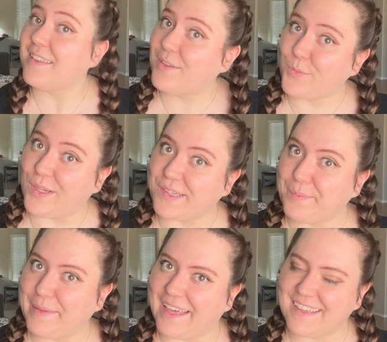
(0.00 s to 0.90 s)

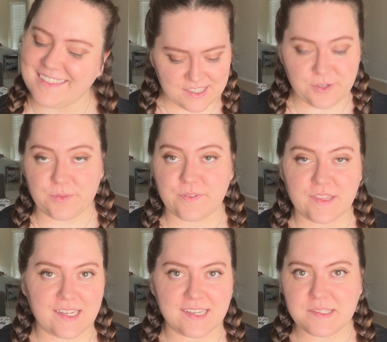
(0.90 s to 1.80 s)
Welcome back. So for
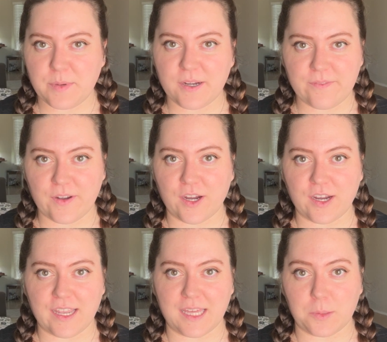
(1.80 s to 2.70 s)
the next part of
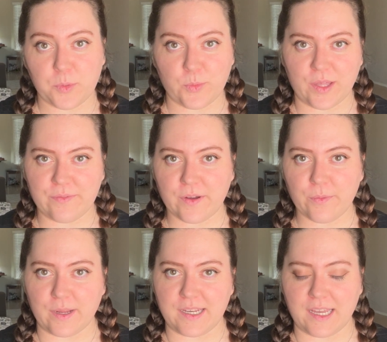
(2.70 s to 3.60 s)
our animal welfare
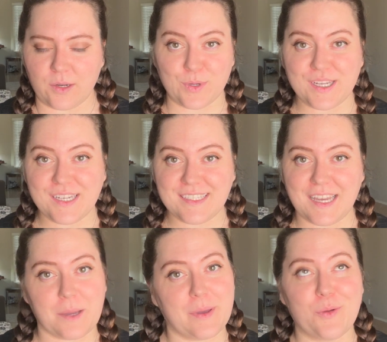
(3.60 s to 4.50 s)
rundown, we're going to
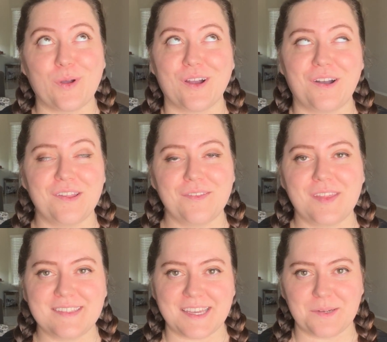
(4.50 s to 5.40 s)
talk about where all of
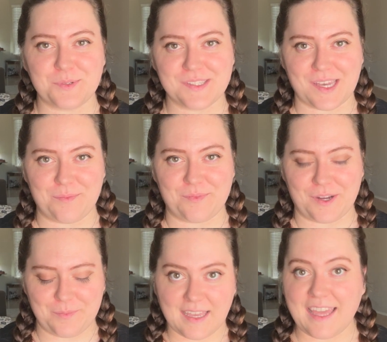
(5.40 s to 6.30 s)
these animals come
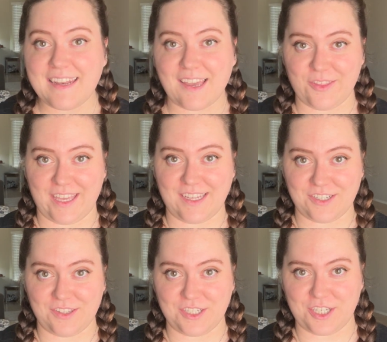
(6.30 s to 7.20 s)
from and how they
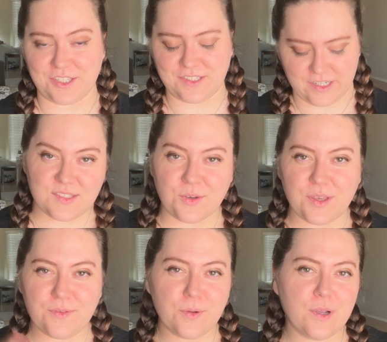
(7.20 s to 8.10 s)
enter the shelter. So
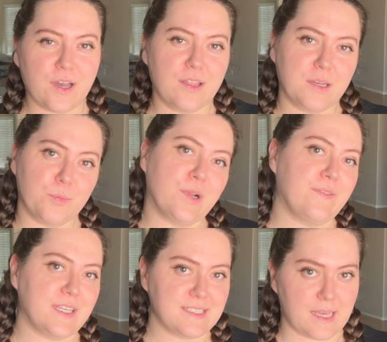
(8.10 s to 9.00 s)
if you recall in a
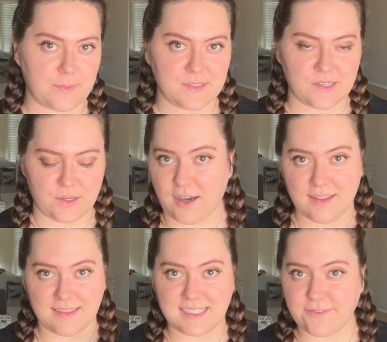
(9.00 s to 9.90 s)
previous episode
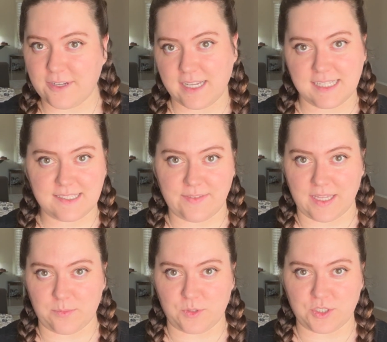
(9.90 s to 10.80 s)
on the different kinds of
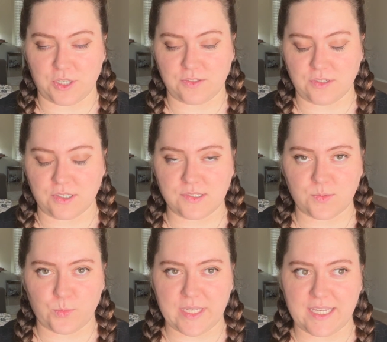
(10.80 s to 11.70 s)
animal
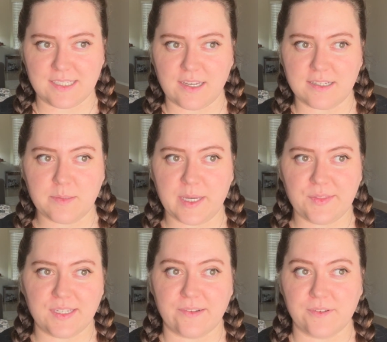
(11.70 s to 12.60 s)
shelters, we talked
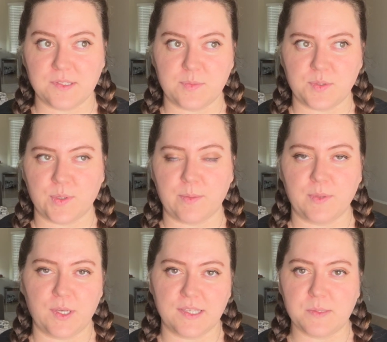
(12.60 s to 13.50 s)
about the difference between
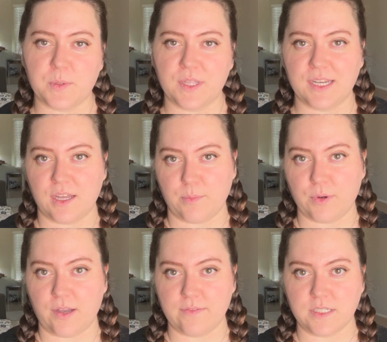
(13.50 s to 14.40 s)
municipal and
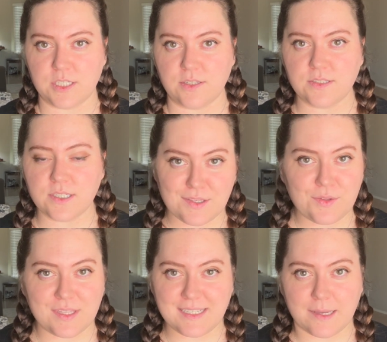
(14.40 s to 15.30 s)
nonprofit shelters. So
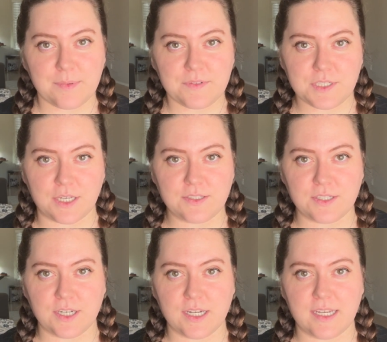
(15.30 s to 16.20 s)
the type of
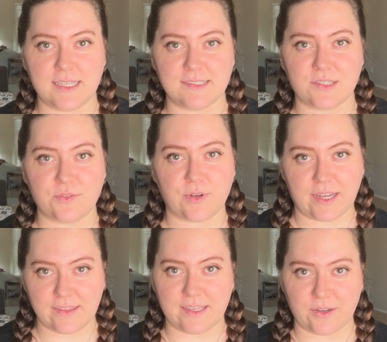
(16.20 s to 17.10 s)
shelter is
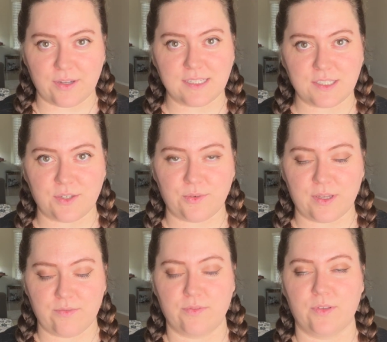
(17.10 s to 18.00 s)
greatly going to
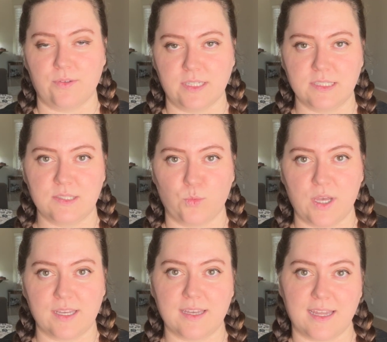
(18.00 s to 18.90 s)
influence
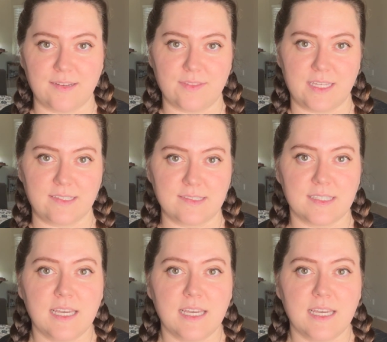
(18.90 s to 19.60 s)
what kind of things